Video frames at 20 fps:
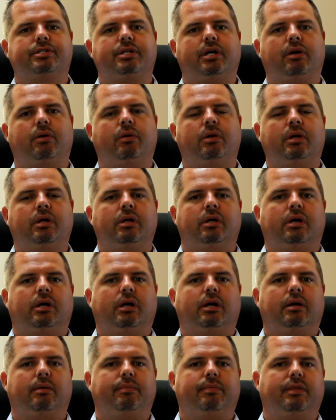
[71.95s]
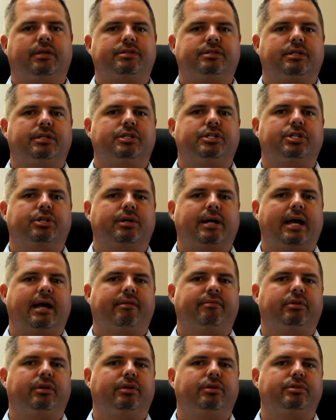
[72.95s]
So um, this is your
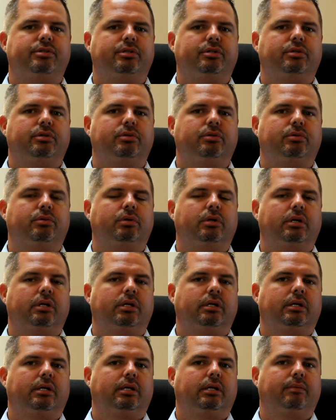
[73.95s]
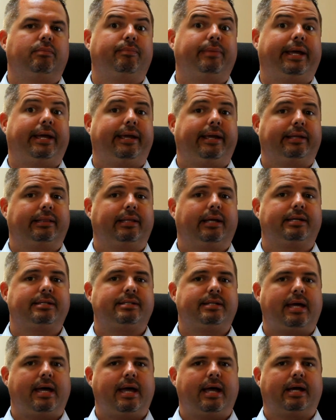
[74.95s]
avenue to paying
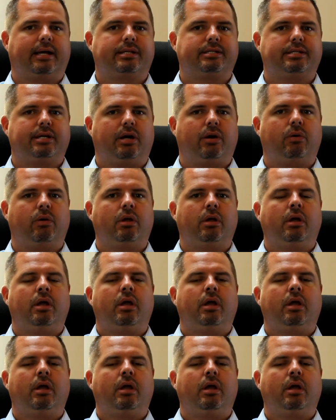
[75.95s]
less tax. So